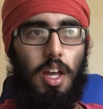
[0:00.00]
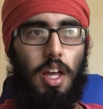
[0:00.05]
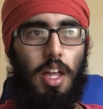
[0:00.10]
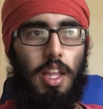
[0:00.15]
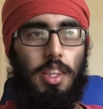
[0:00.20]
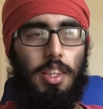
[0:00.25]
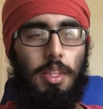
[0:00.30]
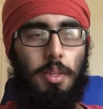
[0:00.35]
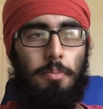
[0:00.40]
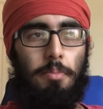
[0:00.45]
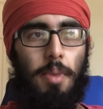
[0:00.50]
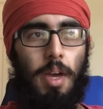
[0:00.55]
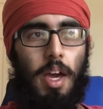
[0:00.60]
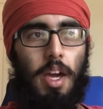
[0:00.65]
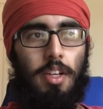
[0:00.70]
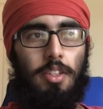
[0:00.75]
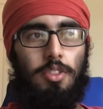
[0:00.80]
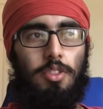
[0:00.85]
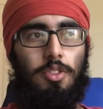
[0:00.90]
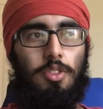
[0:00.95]
at the
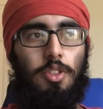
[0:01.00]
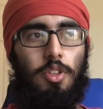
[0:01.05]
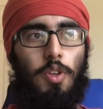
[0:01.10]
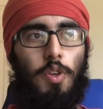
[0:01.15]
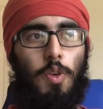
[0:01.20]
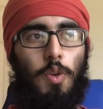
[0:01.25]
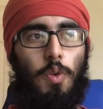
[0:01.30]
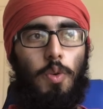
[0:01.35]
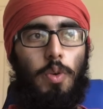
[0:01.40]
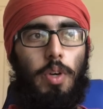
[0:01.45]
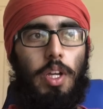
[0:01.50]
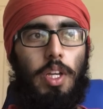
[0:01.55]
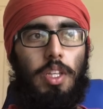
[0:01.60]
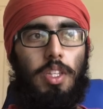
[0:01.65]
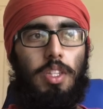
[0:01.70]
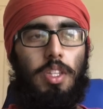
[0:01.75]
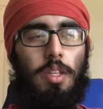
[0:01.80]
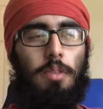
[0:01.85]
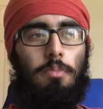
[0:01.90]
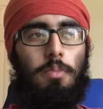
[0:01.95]
max 2
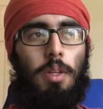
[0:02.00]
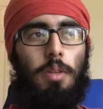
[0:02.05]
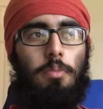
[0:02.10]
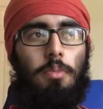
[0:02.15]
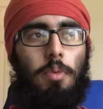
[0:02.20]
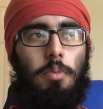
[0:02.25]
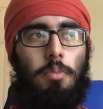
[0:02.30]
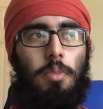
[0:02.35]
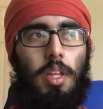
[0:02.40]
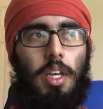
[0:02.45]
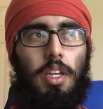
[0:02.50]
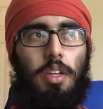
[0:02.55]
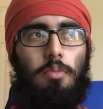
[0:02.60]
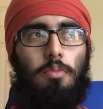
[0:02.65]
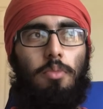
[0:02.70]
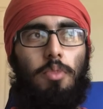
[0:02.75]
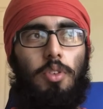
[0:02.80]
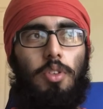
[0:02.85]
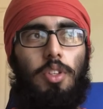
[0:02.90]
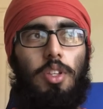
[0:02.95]
weeks and minimum like
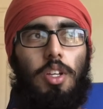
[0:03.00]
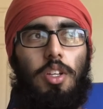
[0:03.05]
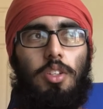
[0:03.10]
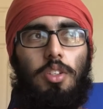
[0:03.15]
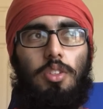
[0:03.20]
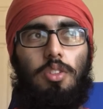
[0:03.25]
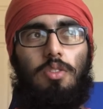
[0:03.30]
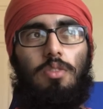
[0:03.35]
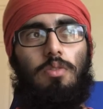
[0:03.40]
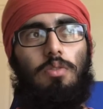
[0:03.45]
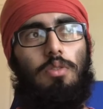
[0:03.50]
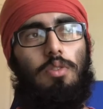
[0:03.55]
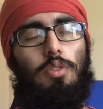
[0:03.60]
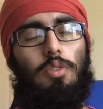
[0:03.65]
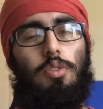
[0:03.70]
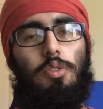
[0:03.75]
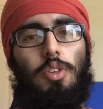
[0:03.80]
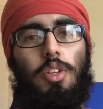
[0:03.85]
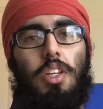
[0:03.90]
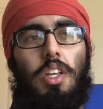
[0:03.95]
more than
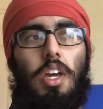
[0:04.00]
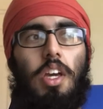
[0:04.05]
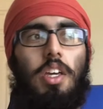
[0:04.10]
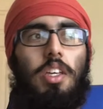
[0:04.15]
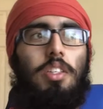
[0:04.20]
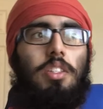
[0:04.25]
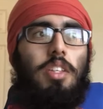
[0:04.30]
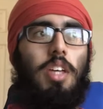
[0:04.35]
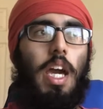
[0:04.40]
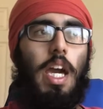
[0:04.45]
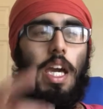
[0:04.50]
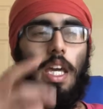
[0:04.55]
3 days,